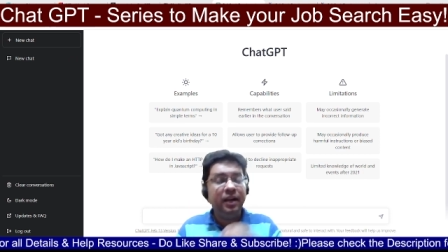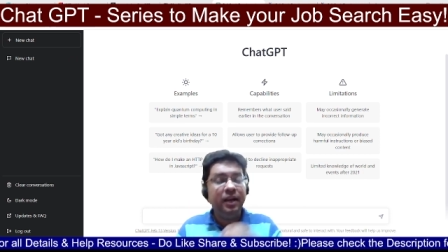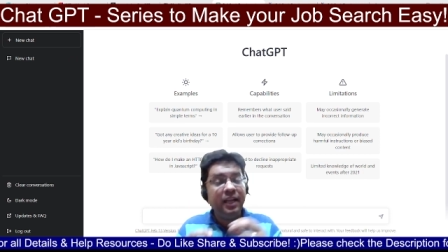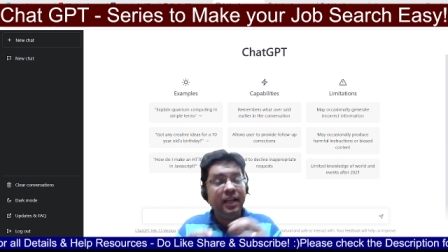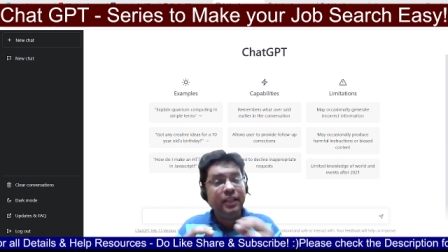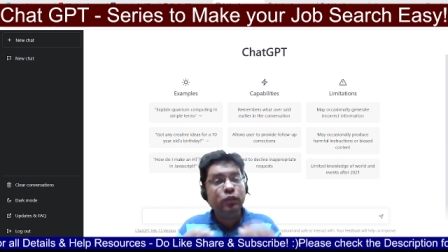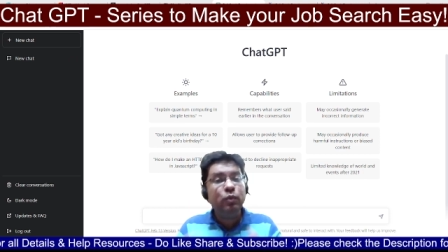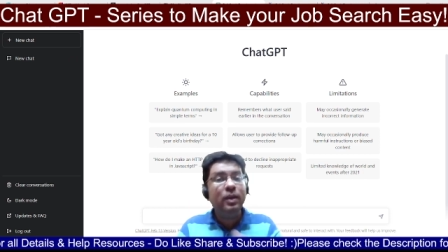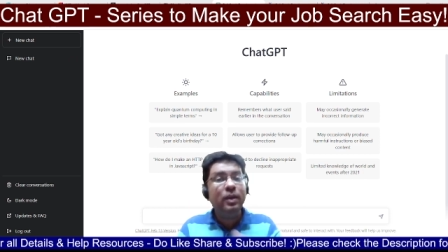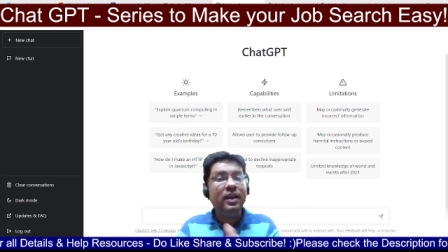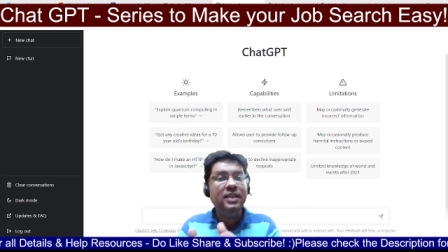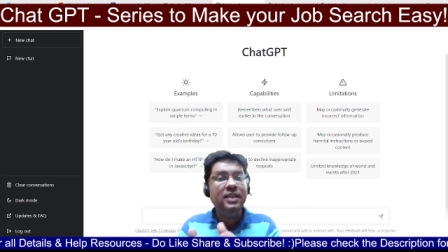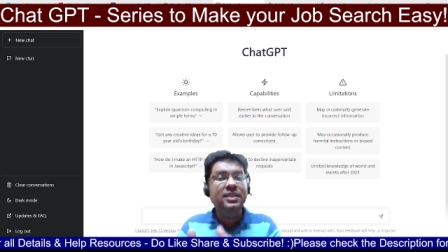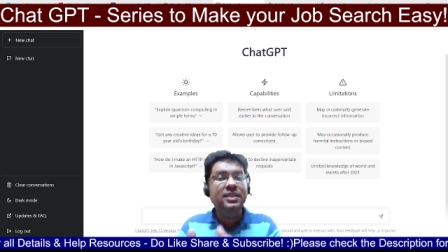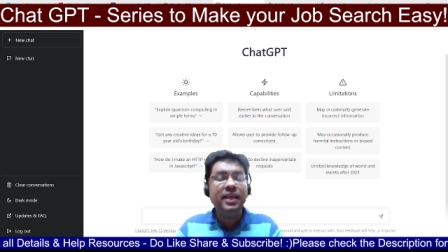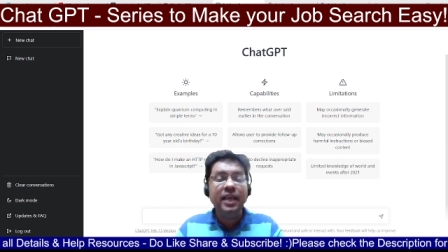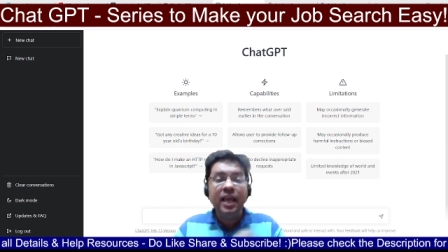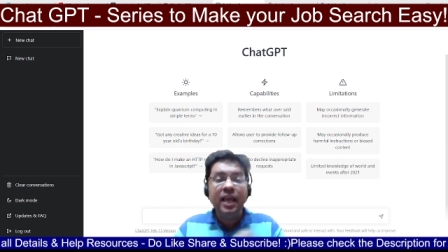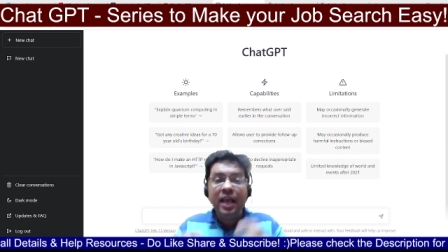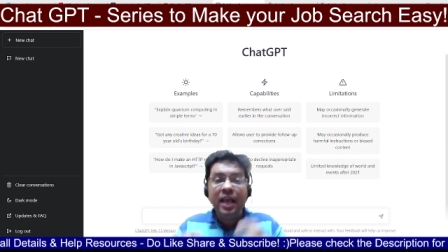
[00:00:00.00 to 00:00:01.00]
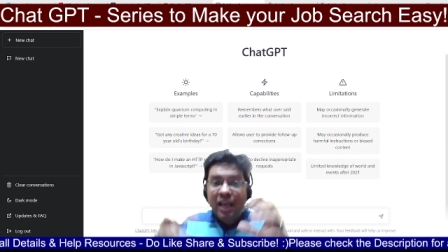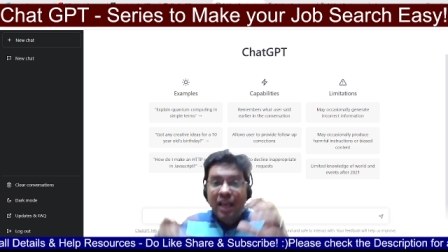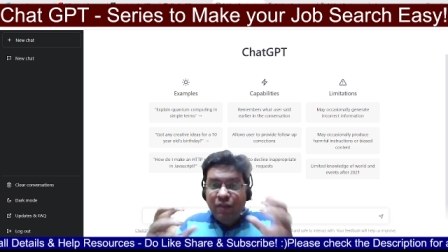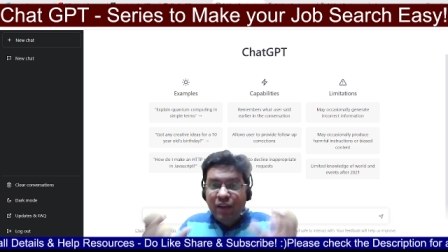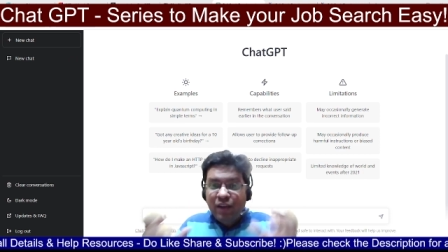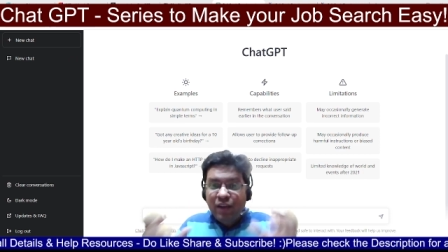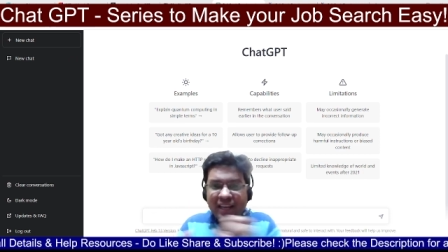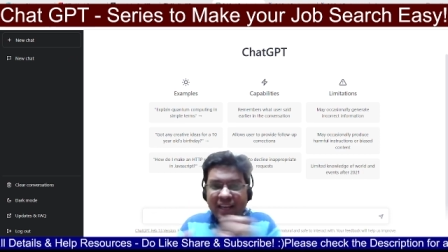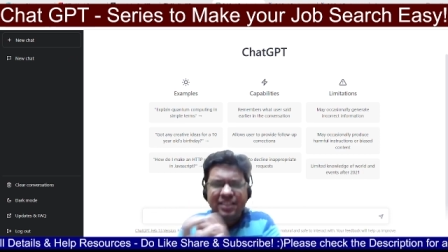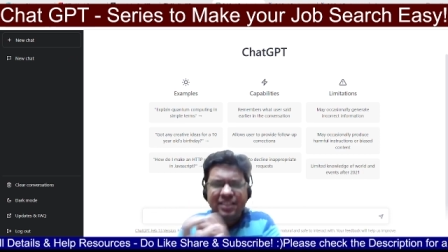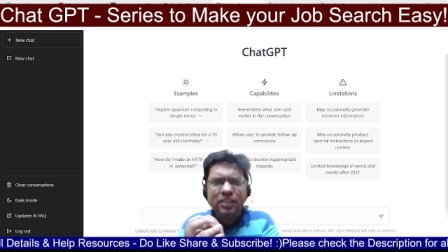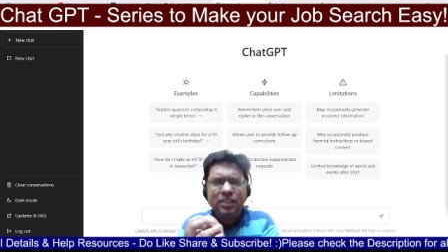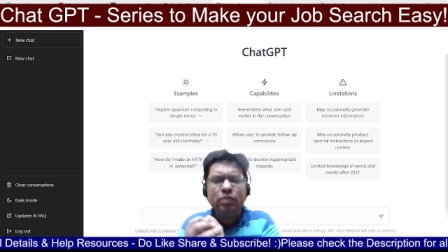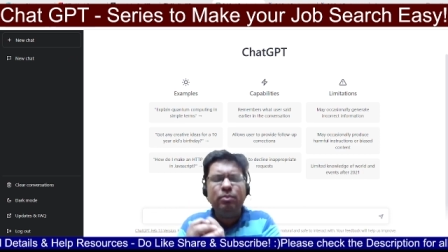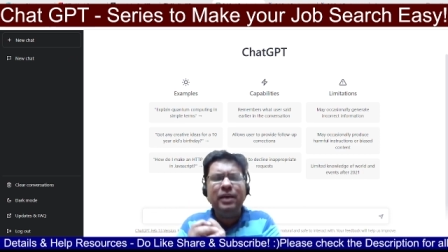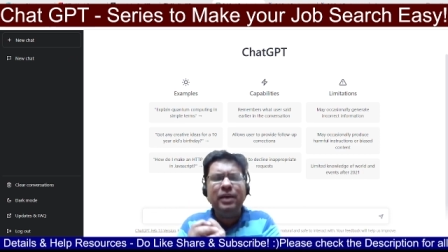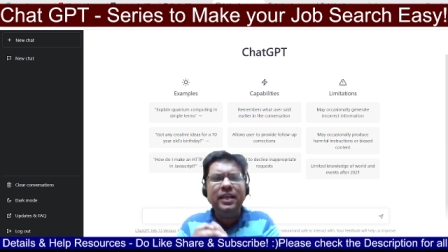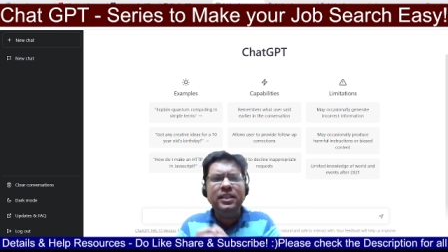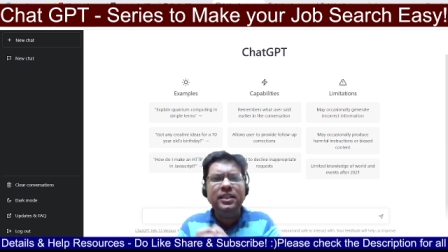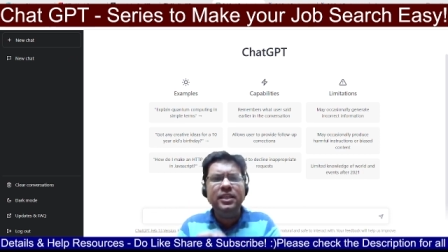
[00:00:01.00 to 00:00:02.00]
Let's quickly see if I
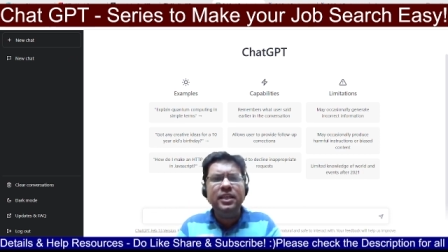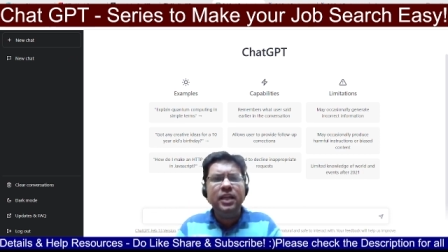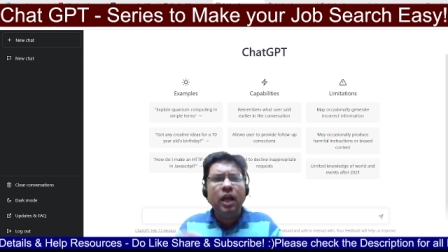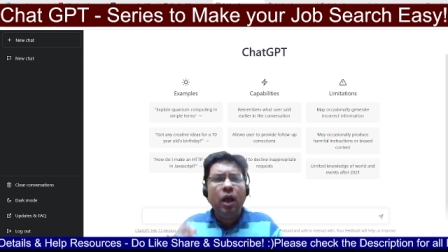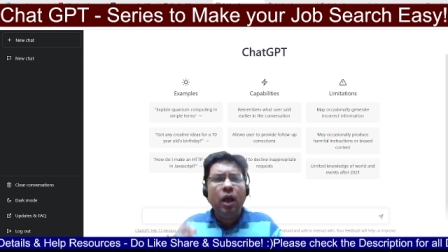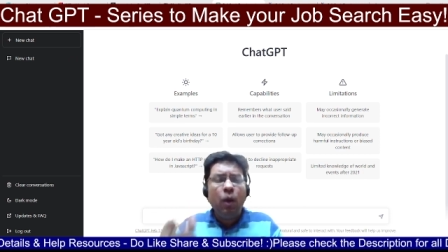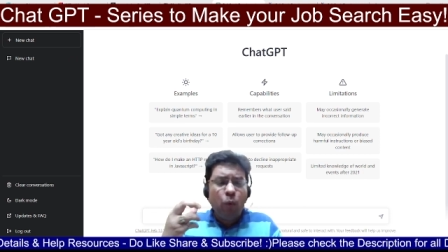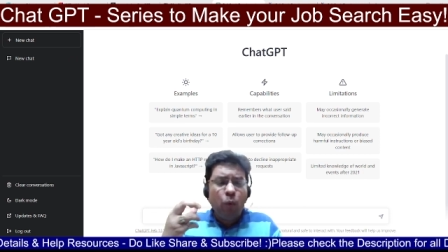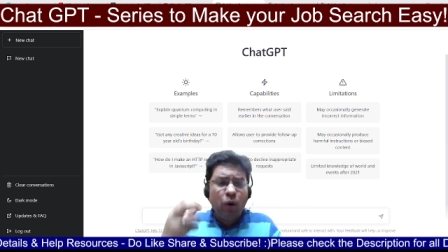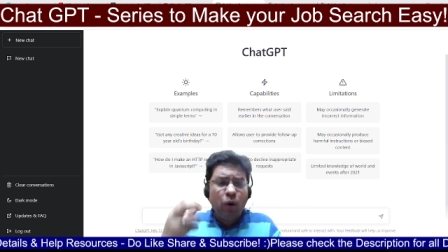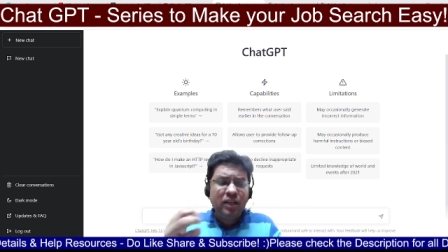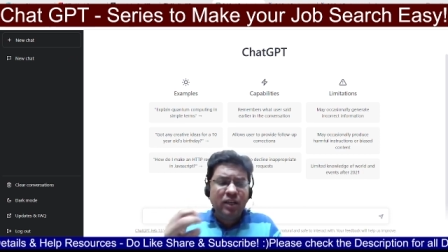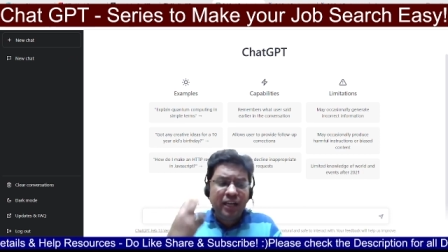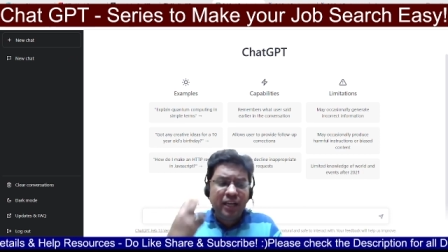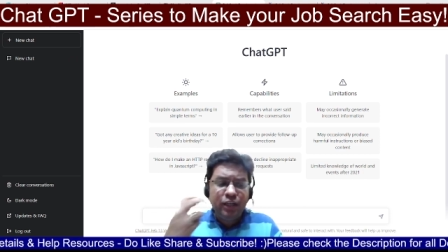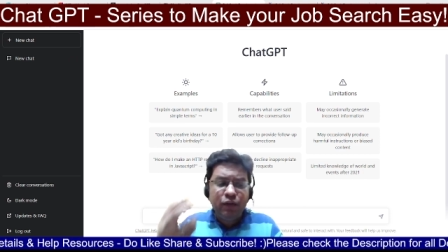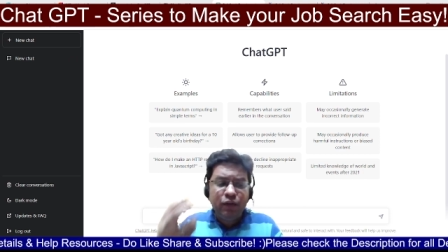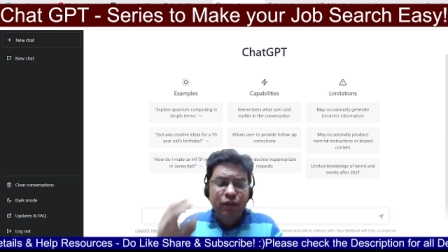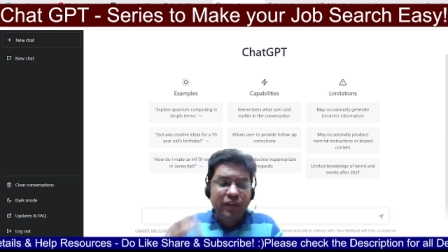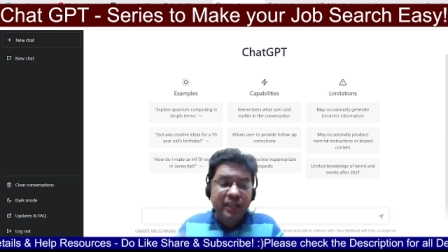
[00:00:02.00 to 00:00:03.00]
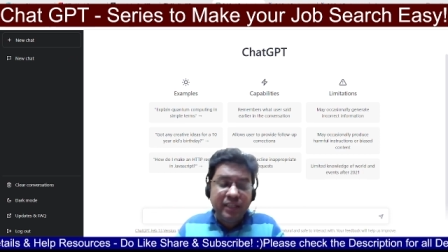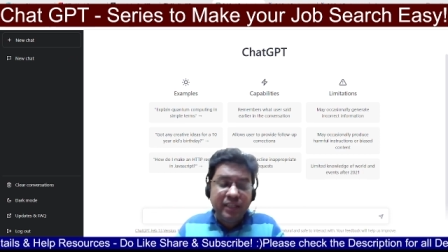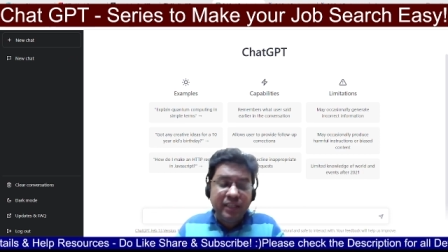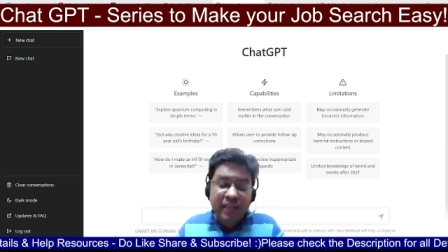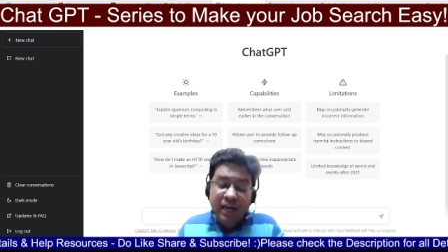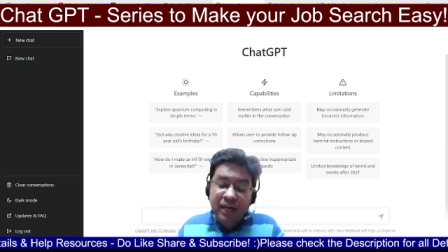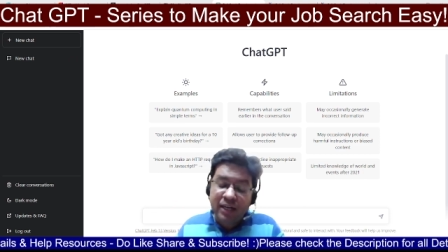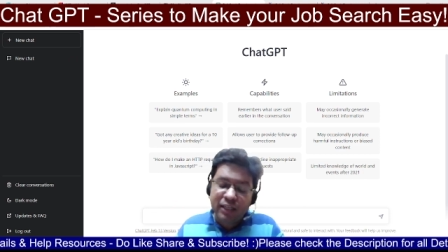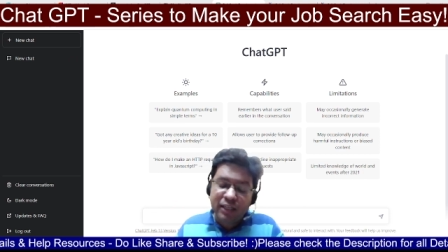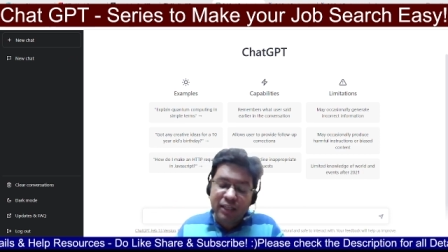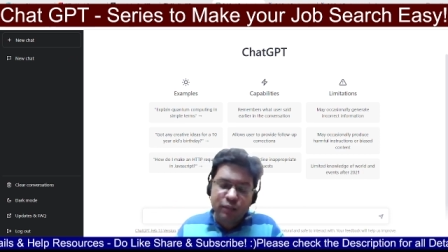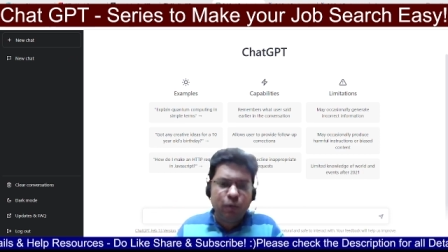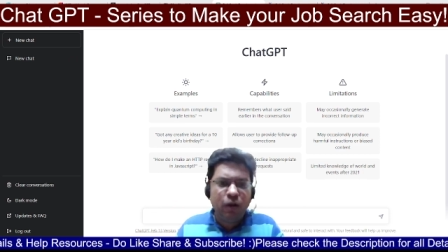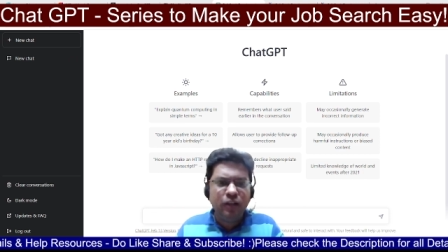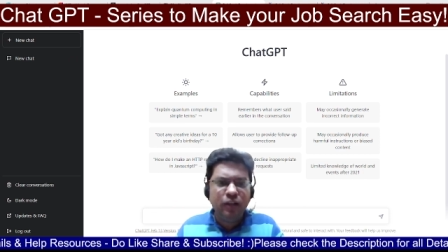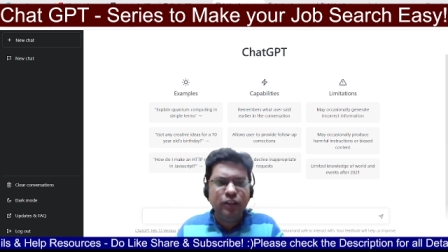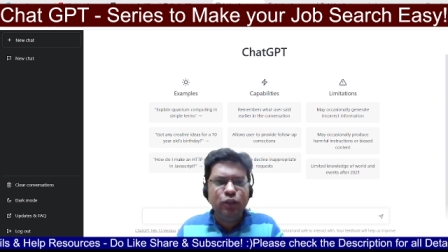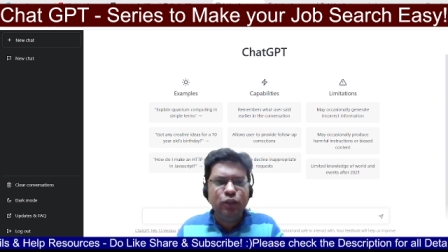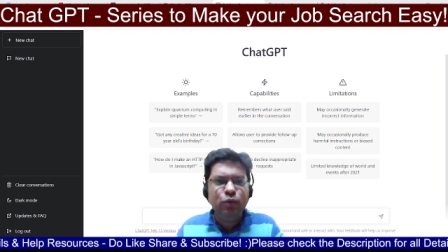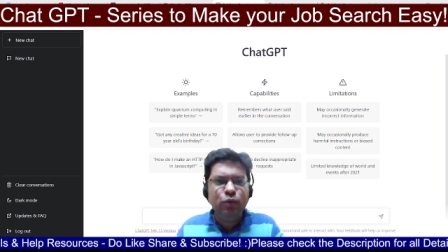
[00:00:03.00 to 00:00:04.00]
customize it, what kind of a detailed
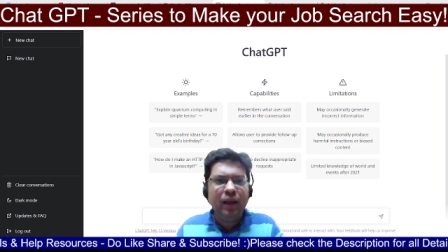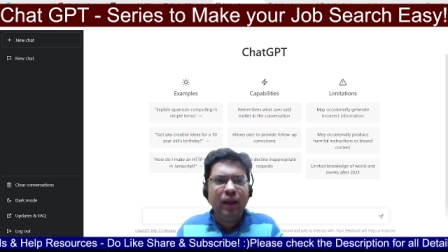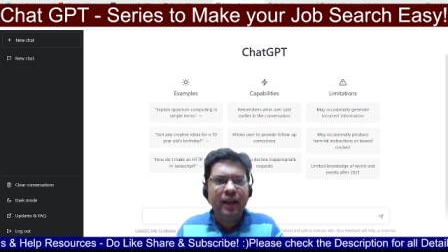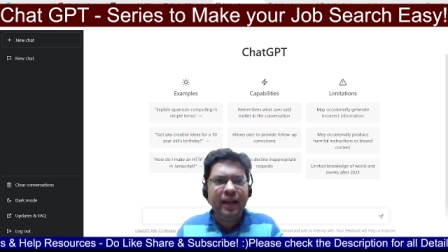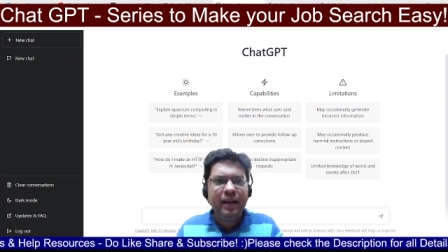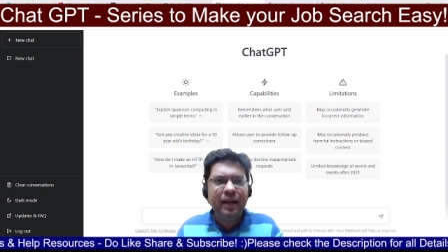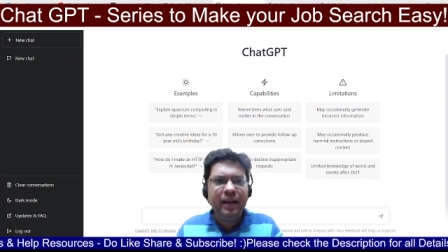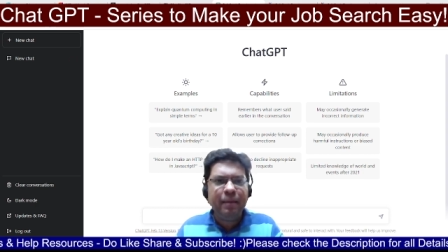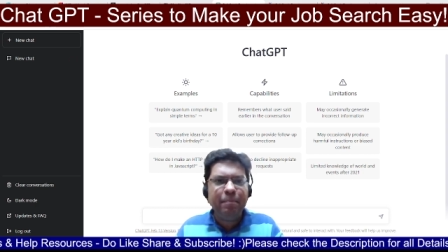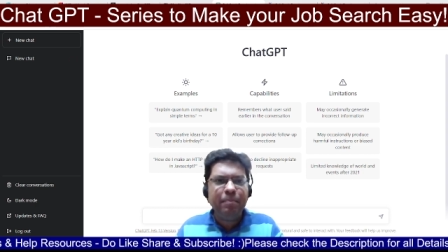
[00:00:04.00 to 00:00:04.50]
response do I get.